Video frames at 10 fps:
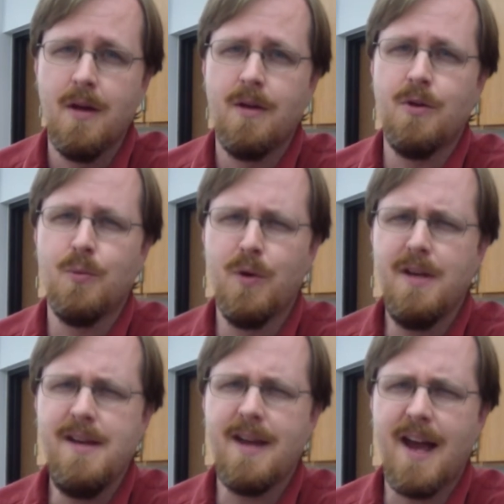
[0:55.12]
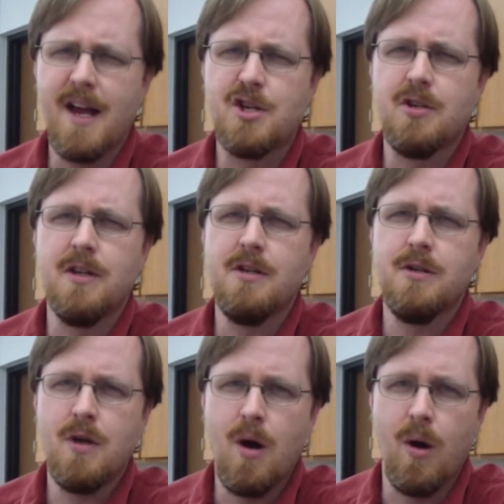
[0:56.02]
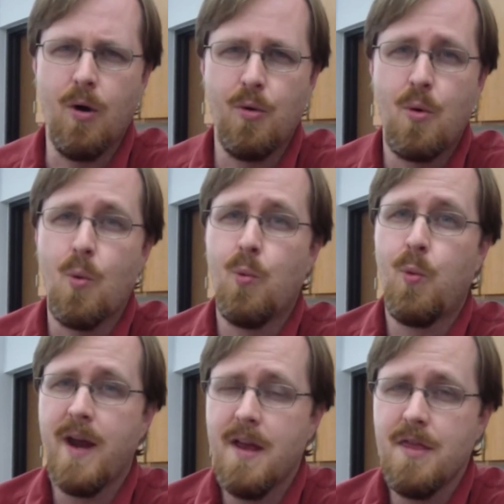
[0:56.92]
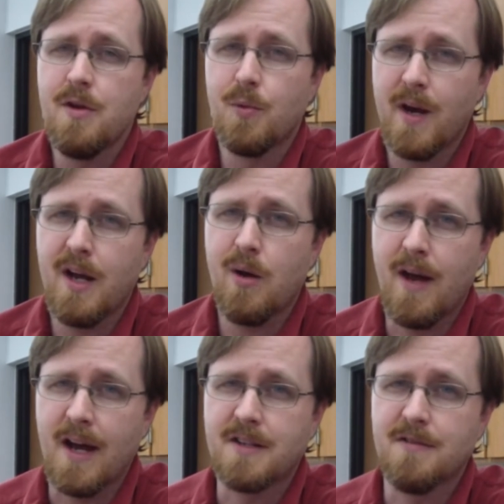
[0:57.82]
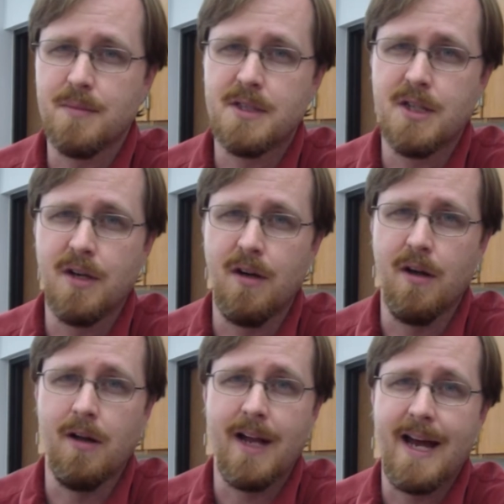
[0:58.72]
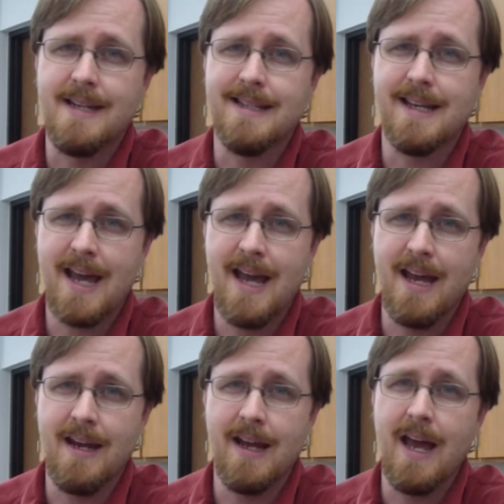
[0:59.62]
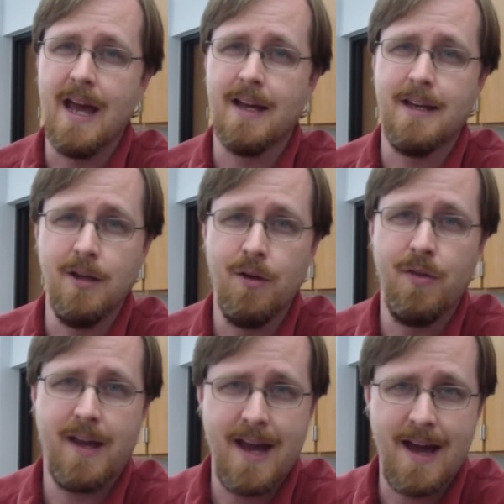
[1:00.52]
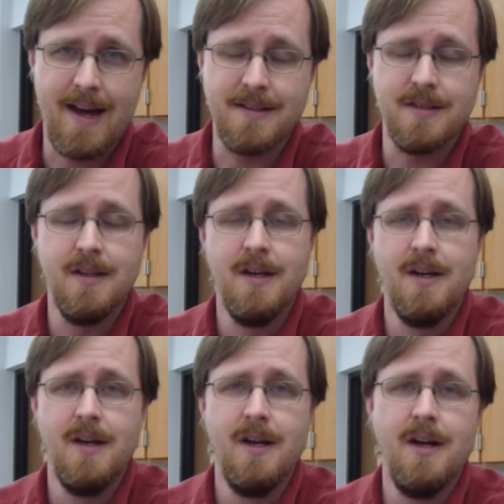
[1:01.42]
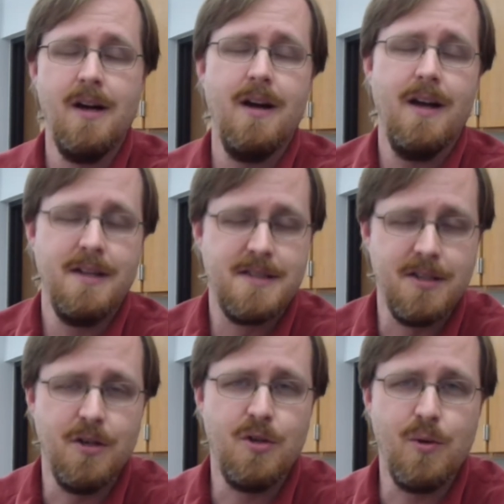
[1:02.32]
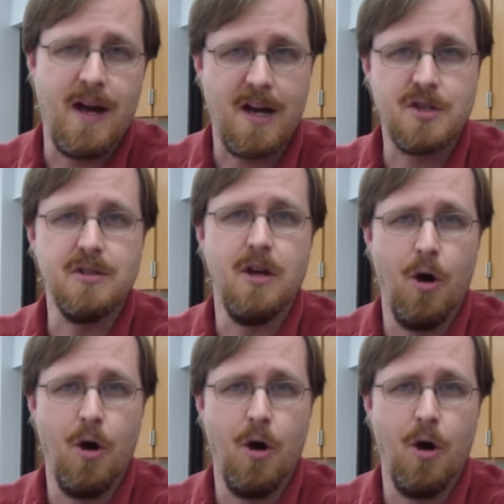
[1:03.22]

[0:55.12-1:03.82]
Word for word: you wouldn't actually know when the radioactive material had decayed and killed the cat until you actually